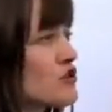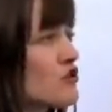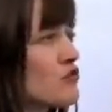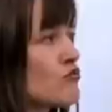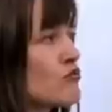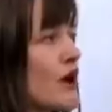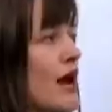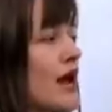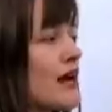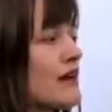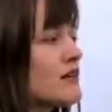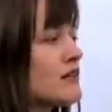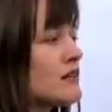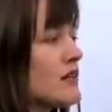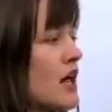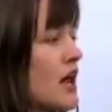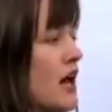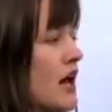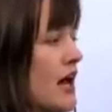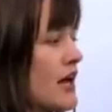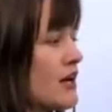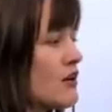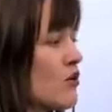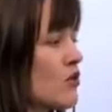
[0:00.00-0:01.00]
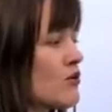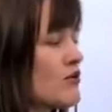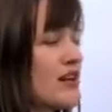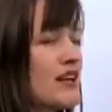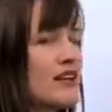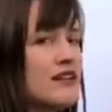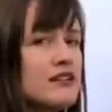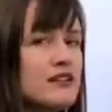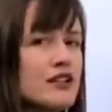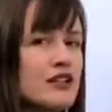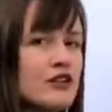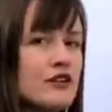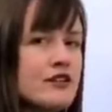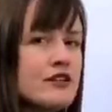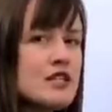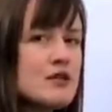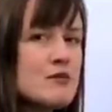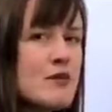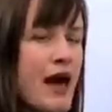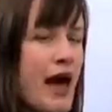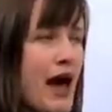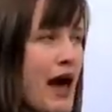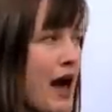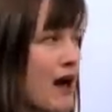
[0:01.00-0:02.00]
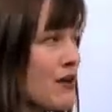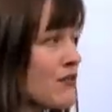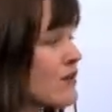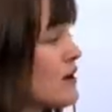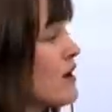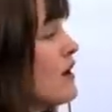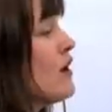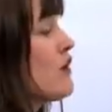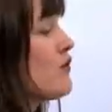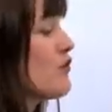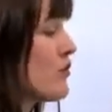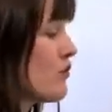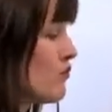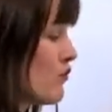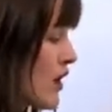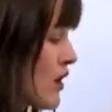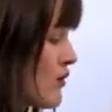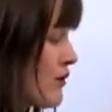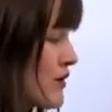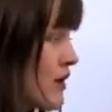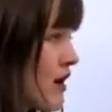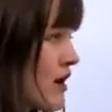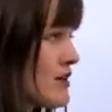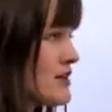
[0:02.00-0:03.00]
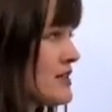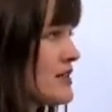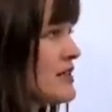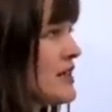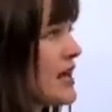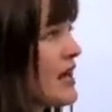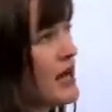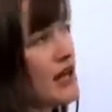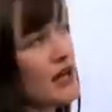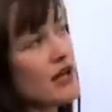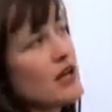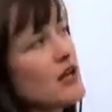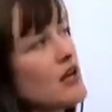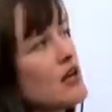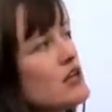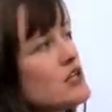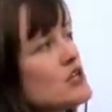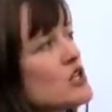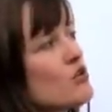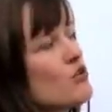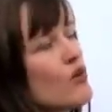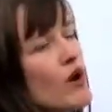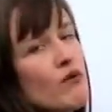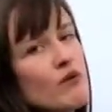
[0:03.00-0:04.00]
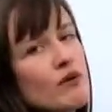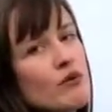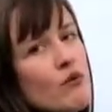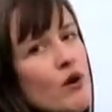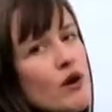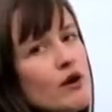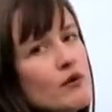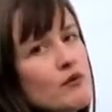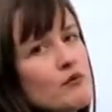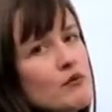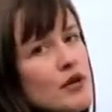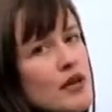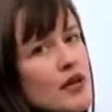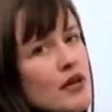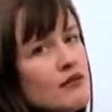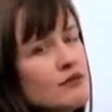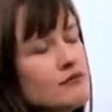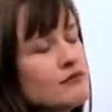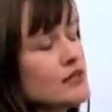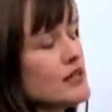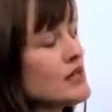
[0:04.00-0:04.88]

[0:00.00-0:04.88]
direct line or the clearest path from where we are today to where we want to be.